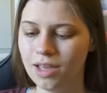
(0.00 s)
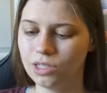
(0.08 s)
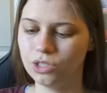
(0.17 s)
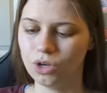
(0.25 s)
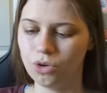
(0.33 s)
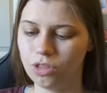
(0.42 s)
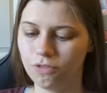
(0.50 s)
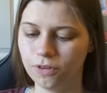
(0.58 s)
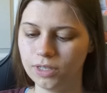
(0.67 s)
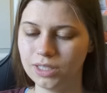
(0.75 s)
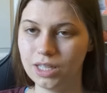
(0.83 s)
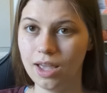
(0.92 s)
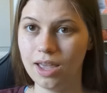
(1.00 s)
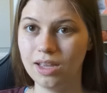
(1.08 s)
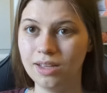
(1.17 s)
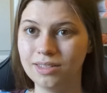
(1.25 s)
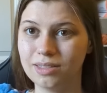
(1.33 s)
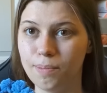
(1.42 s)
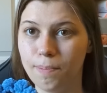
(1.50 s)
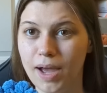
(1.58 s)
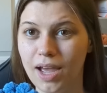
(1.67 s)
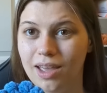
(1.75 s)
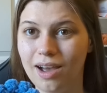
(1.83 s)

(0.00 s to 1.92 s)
So the first thing is my